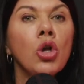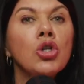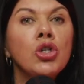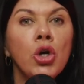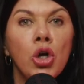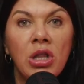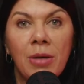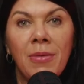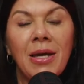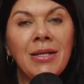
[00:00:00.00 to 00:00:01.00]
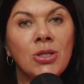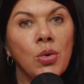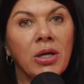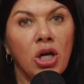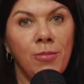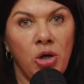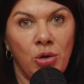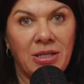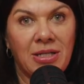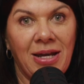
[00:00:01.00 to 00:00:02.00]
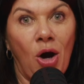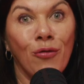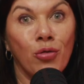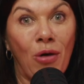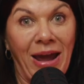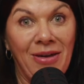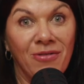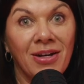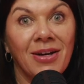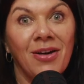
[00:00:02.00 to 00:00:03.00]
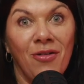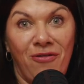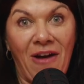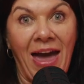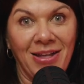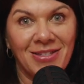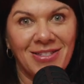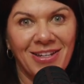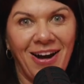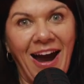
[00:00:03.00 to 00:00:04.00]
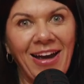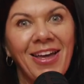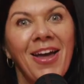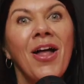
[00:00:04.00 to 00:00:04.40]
turn them into a community of raving fans, all right?